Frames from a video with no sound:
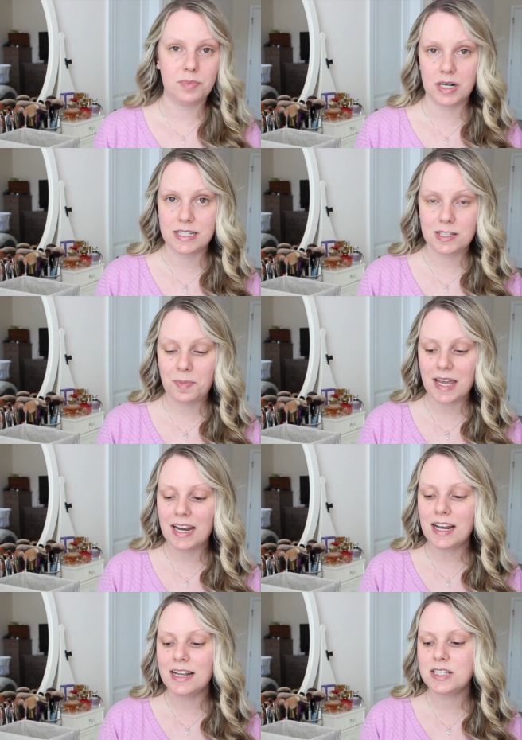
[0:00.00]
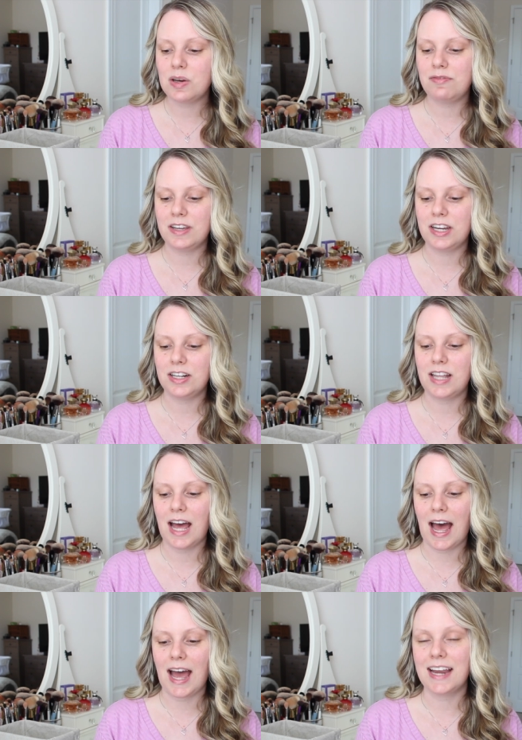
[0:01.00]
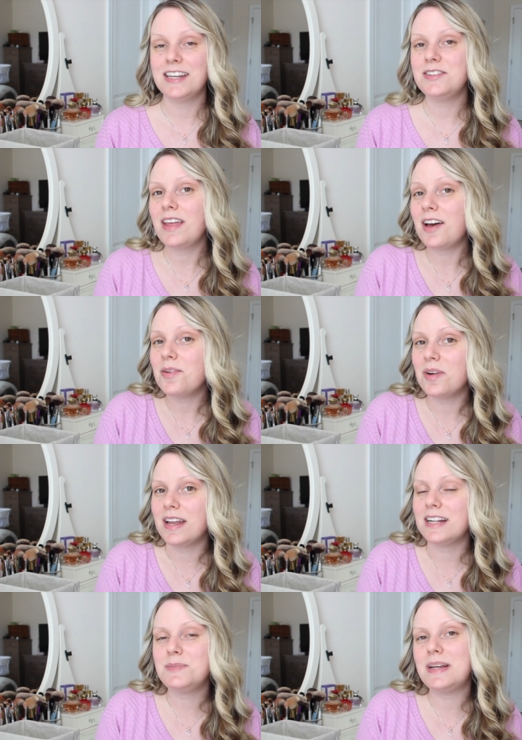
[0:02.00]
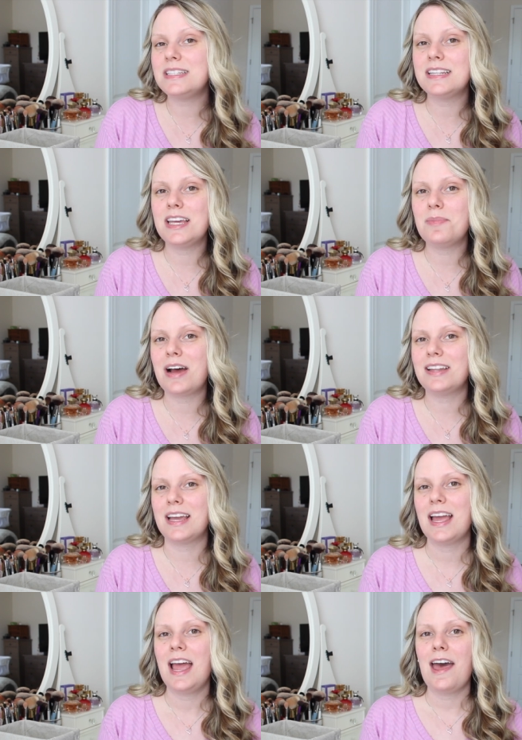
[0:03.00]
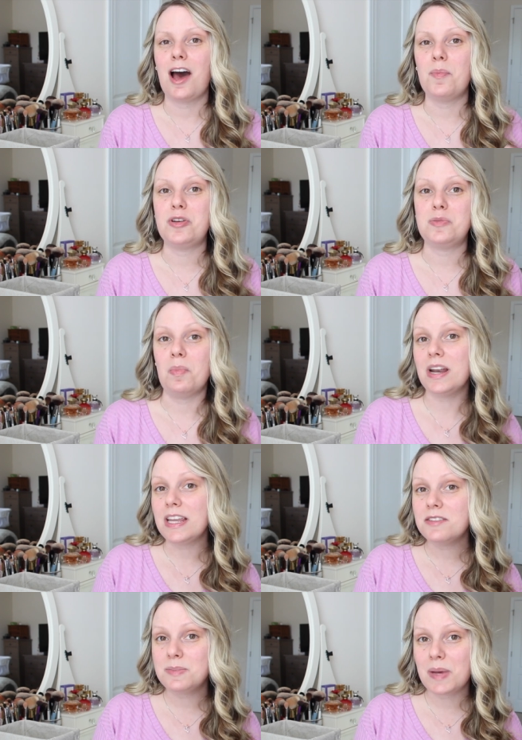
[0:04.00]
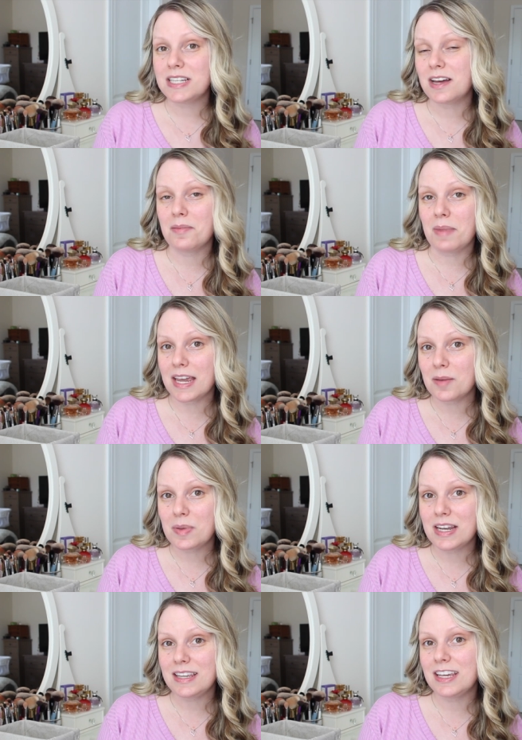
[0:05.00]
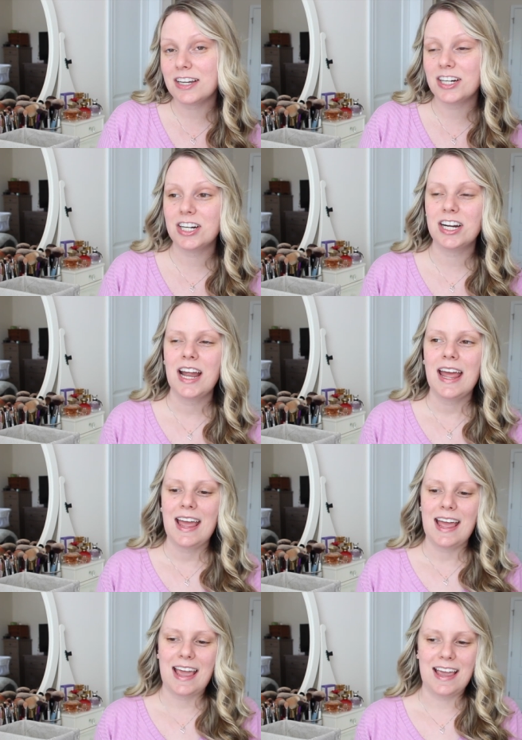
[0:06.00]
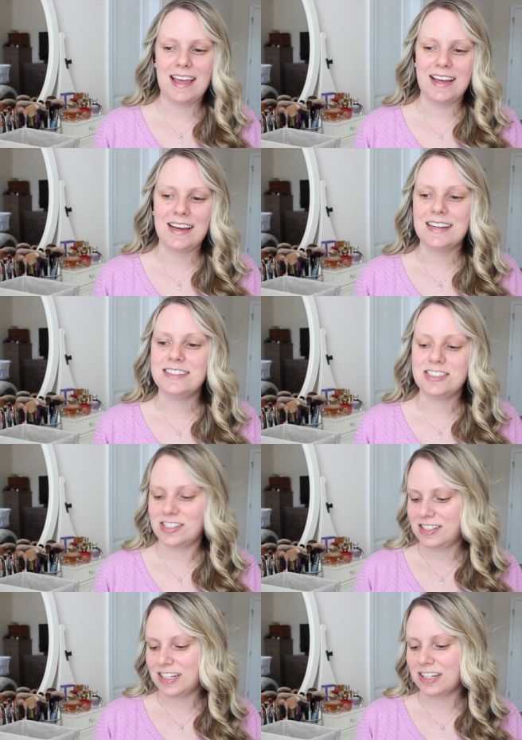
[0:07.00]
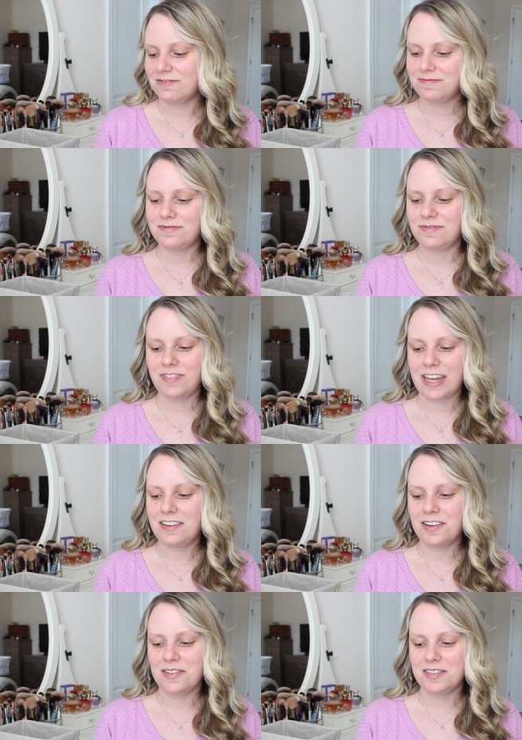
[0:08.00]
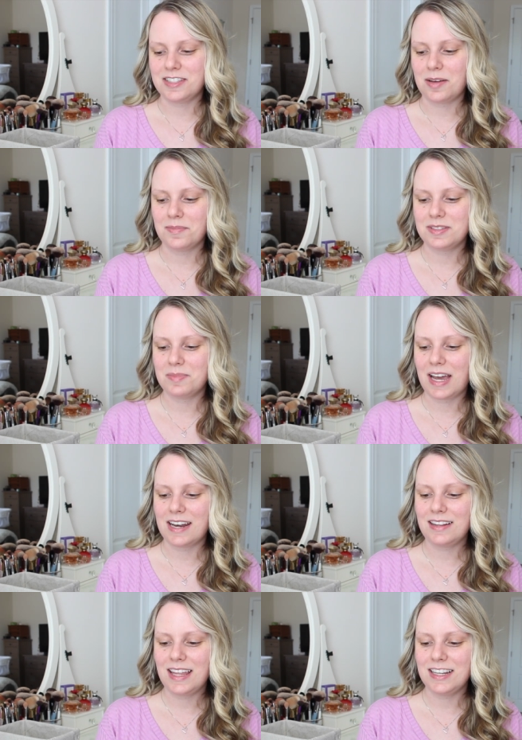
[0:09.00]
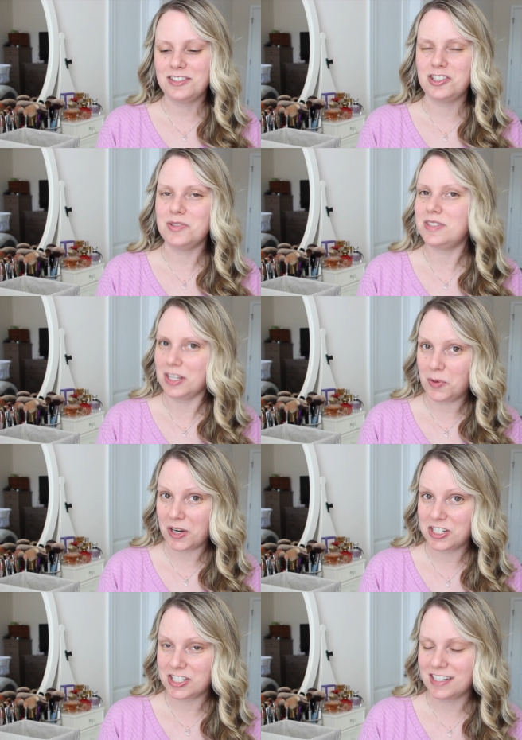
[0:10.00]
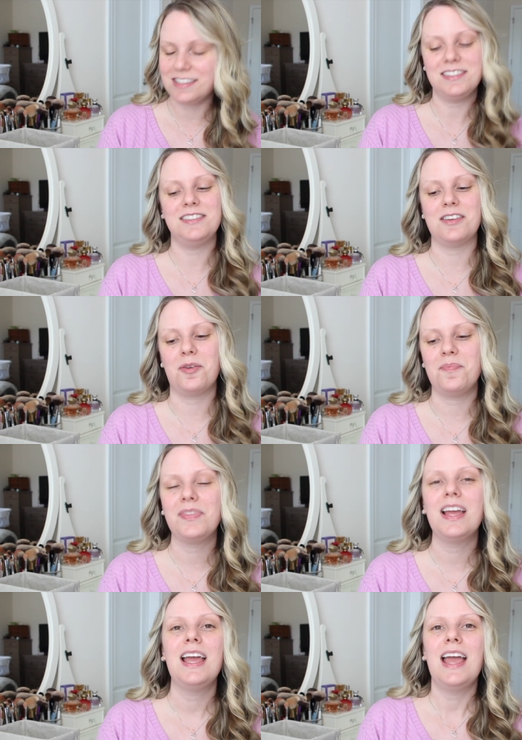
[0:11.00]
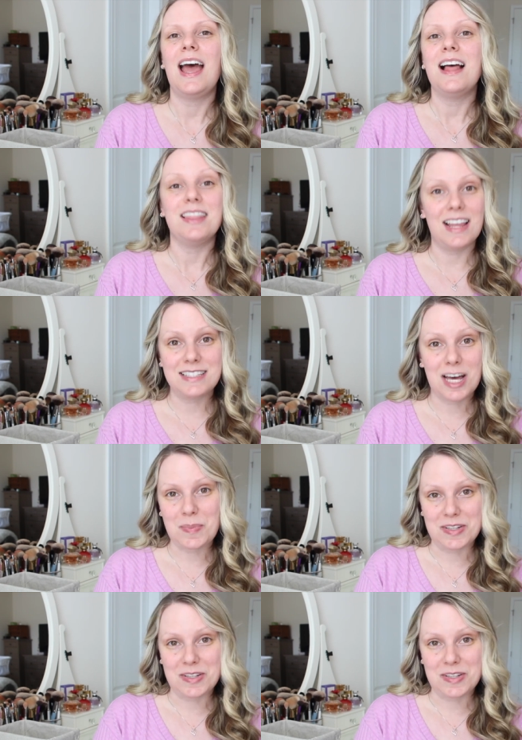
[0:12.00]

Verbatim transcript: participated in so I figured that I can do that one. It's basically about like how much money you spend on makeup in a year and just like I don't know some, some kind of like juicy questions so let's hop